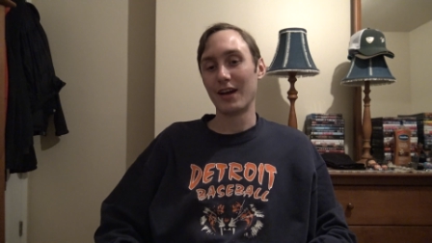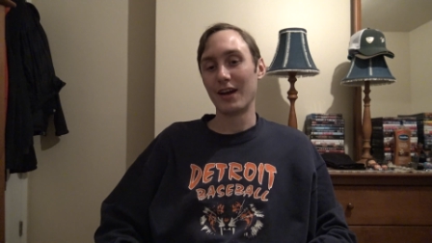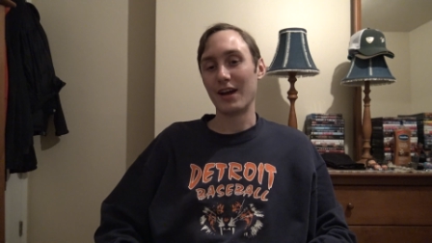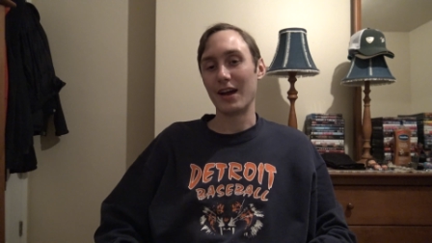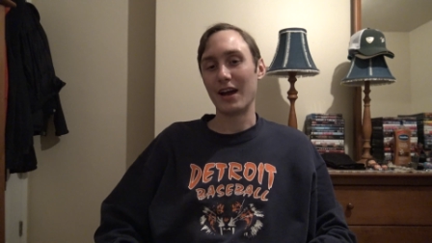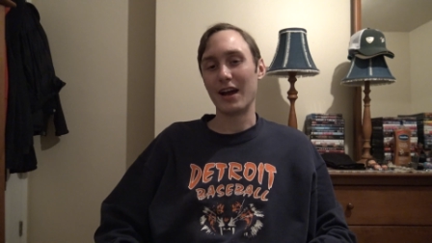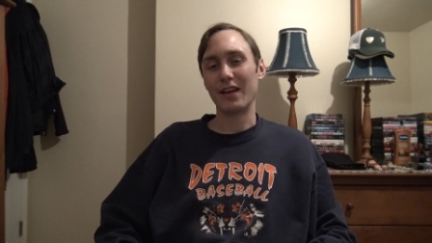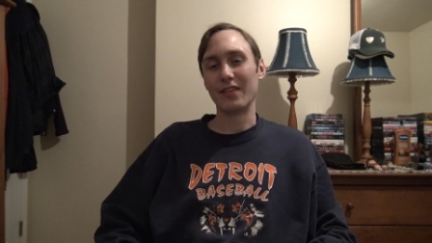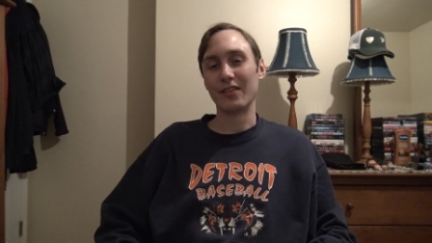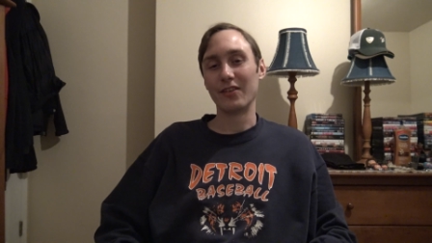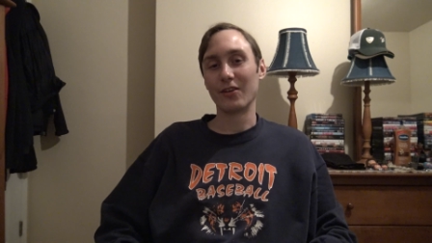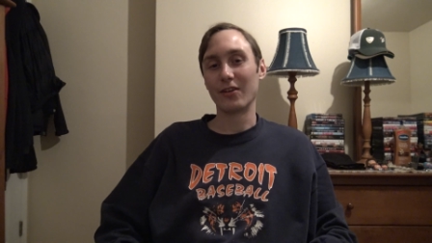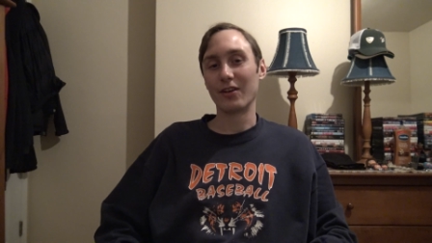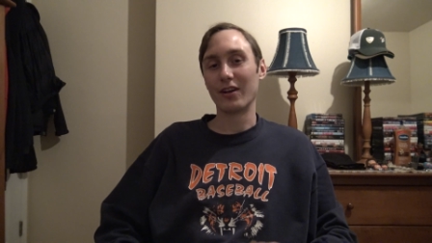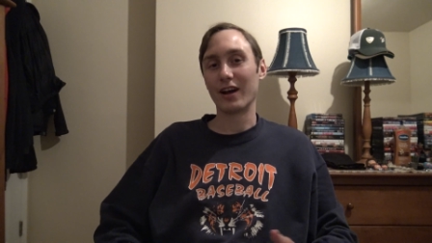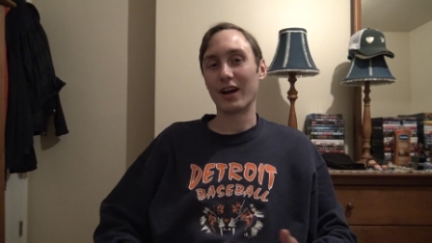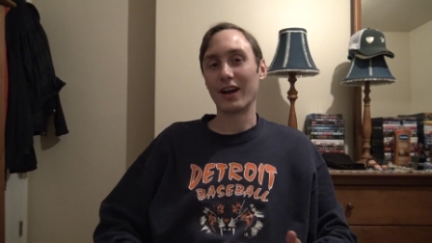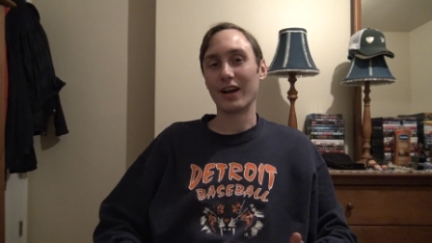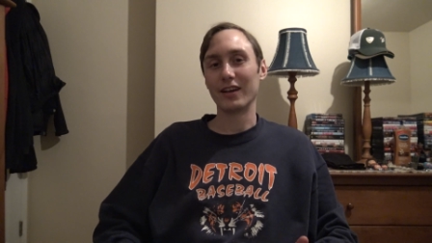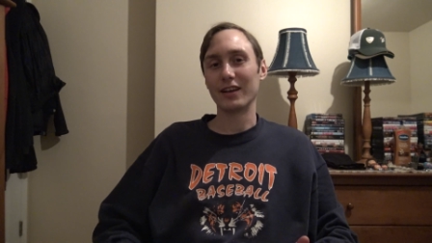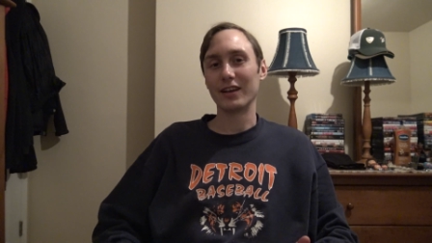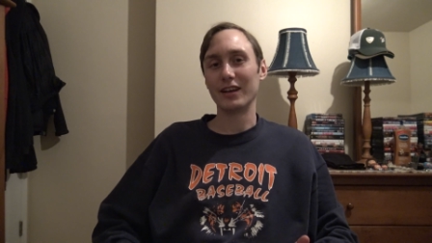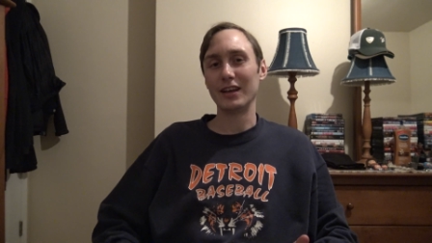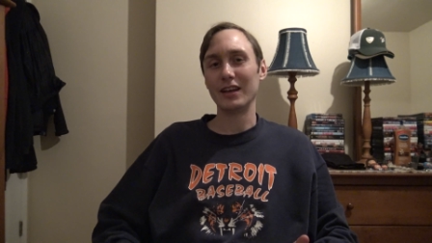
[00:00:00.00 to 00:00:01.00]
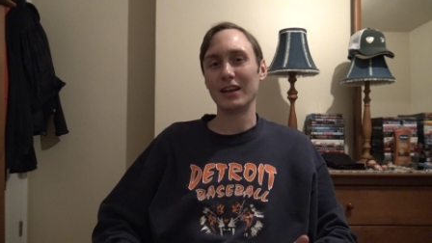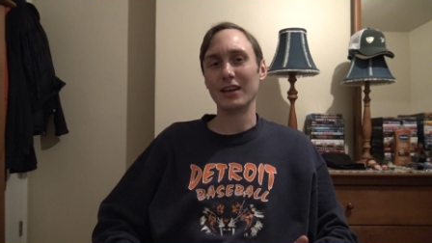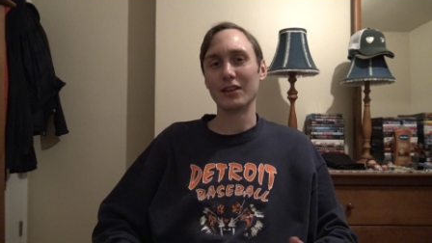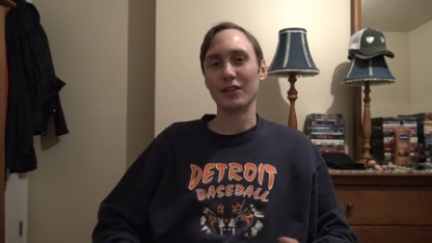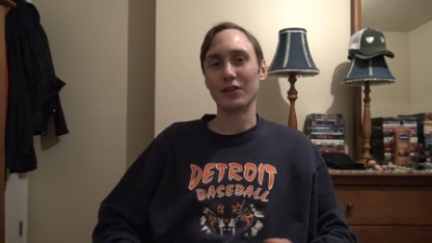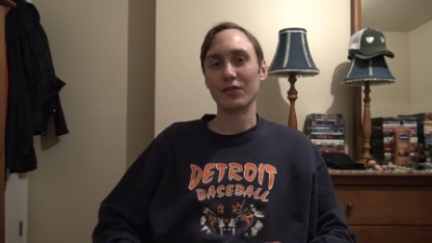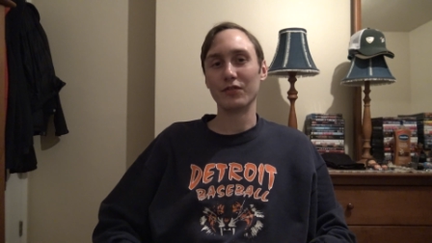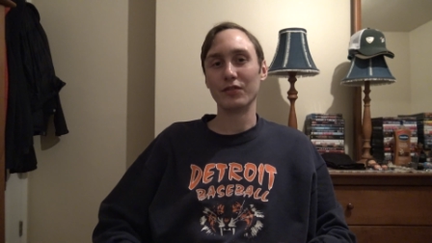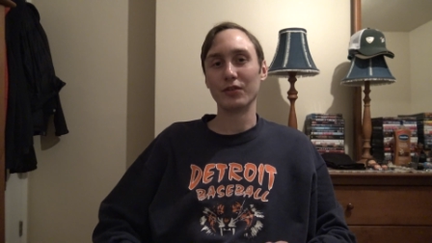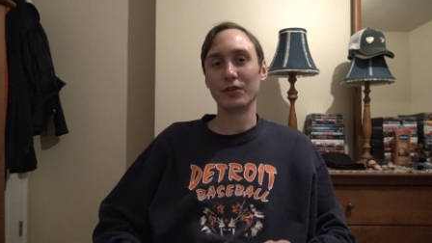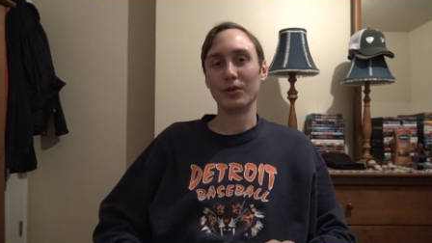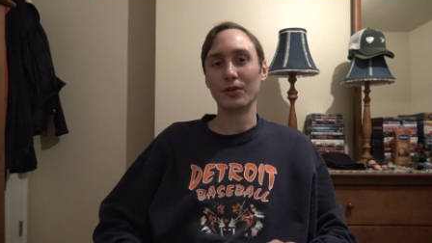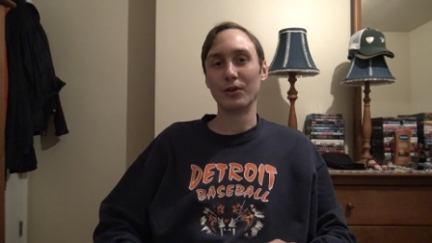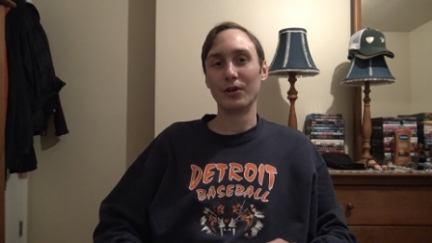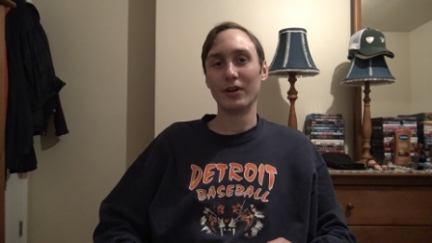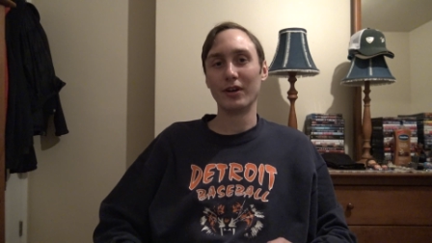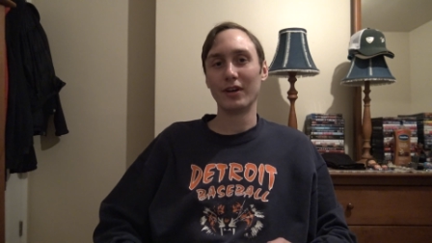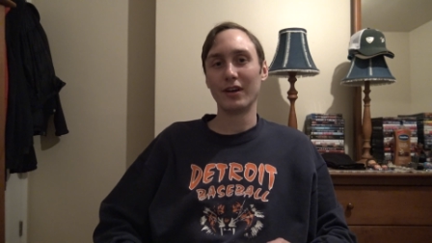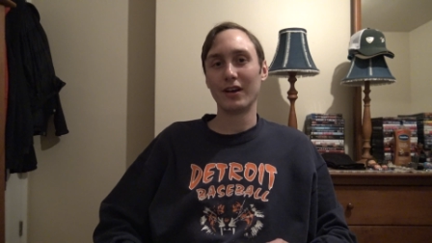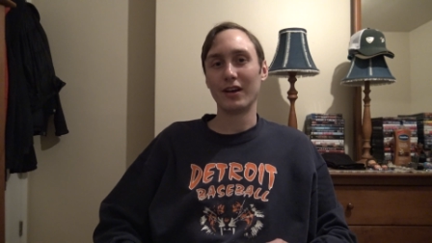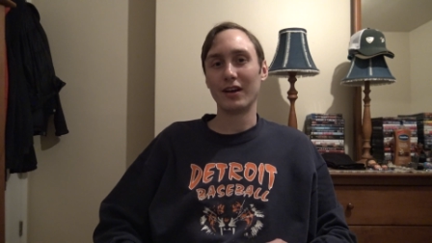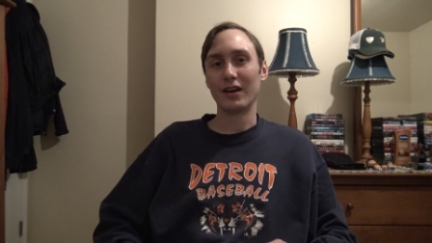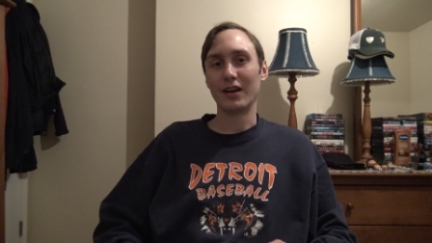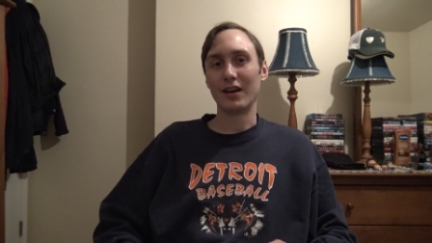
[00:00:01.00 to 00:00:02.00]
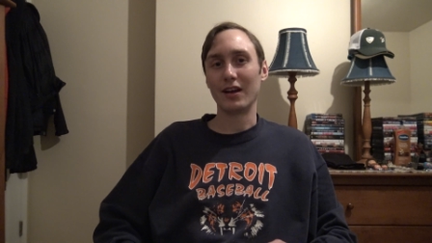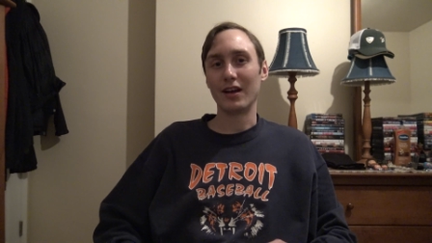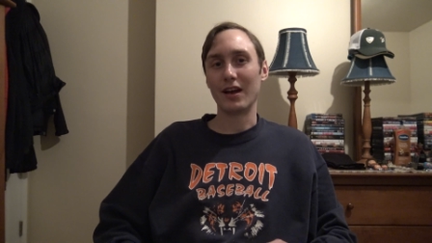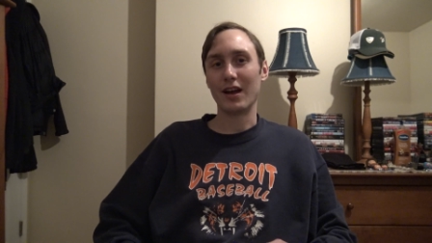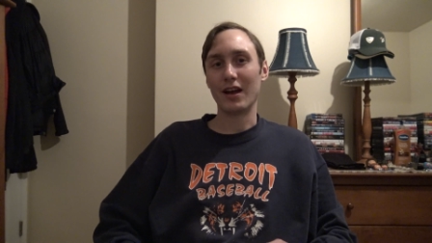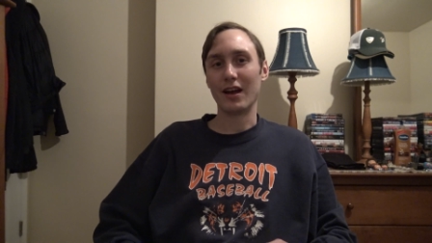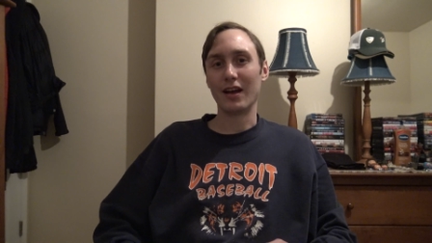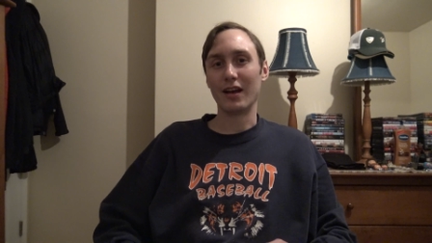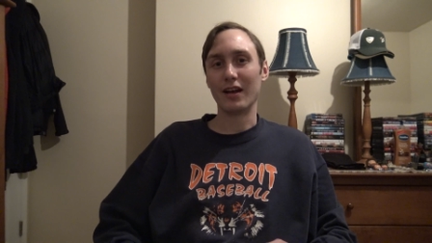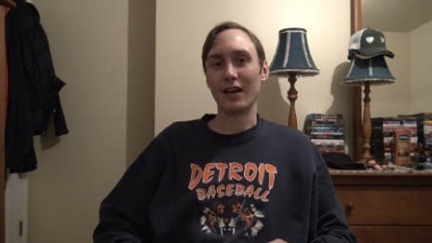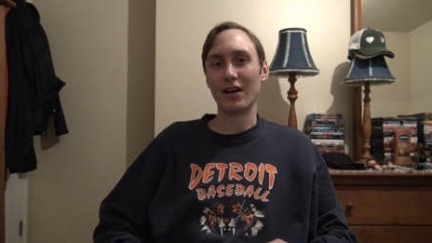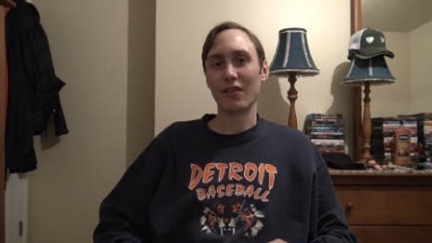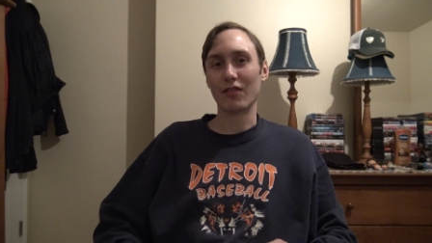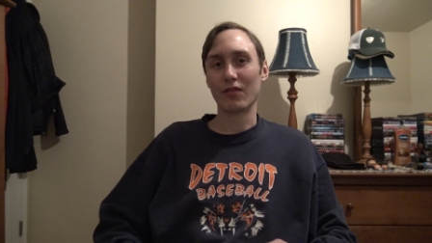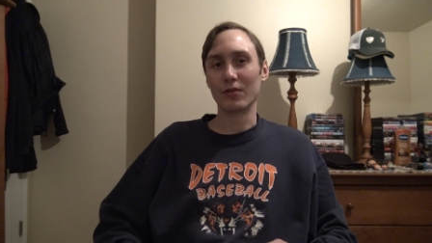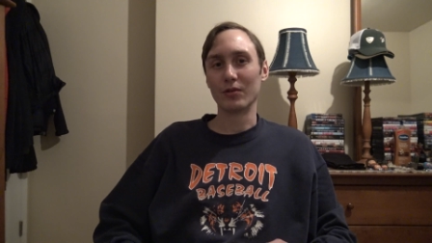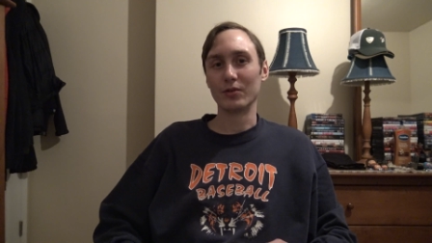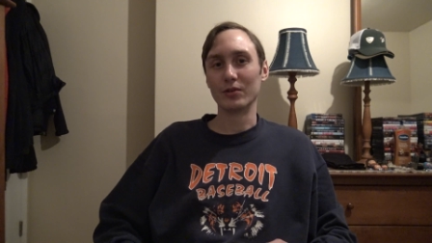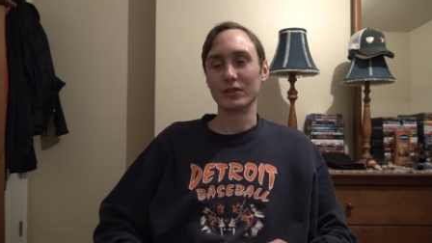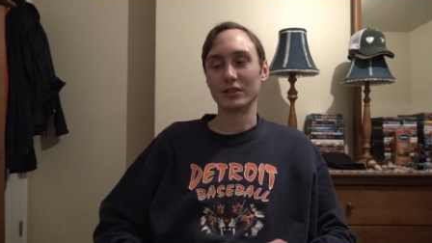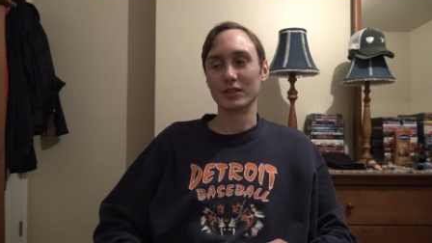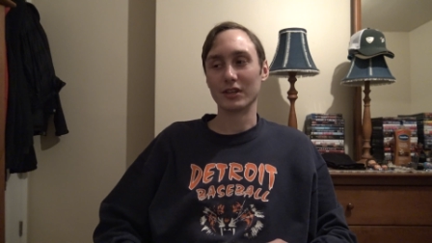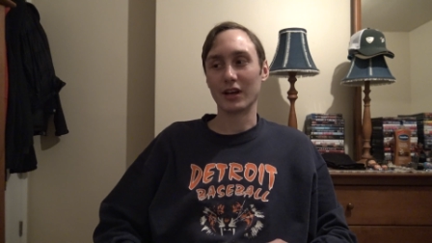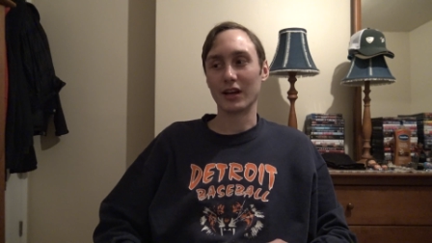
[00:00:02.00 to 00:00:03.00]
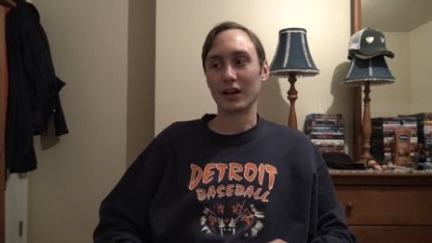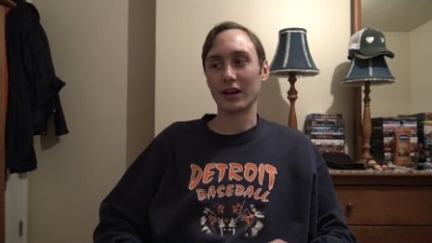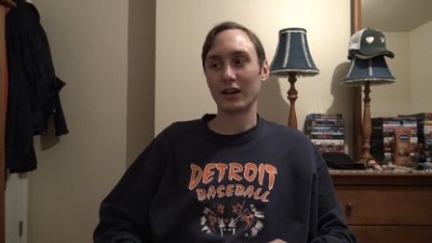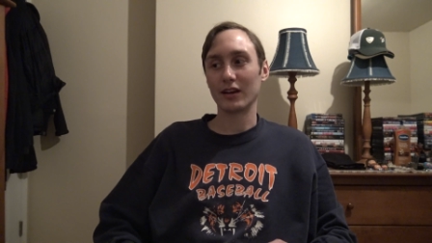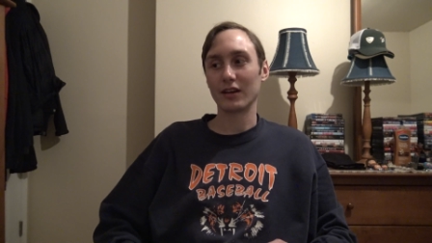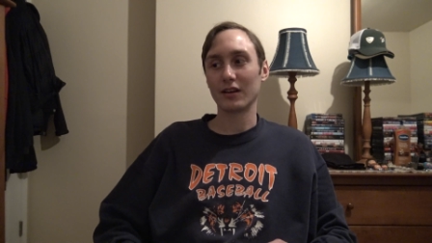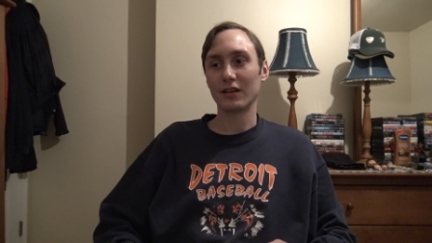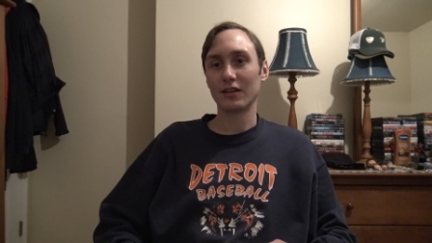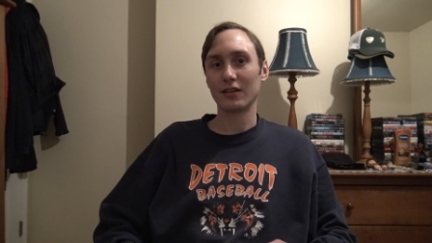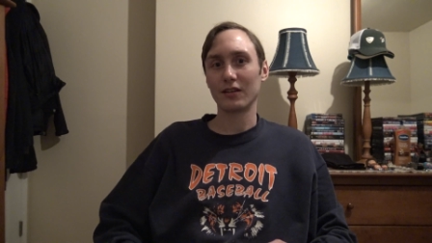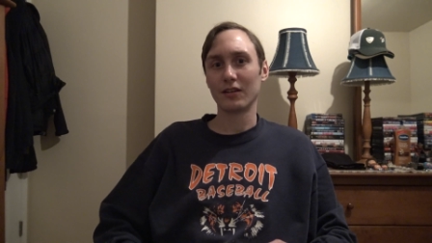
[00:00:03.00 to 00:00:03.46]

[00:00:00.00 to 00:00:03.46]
and they're not eating the food, and everyone's like,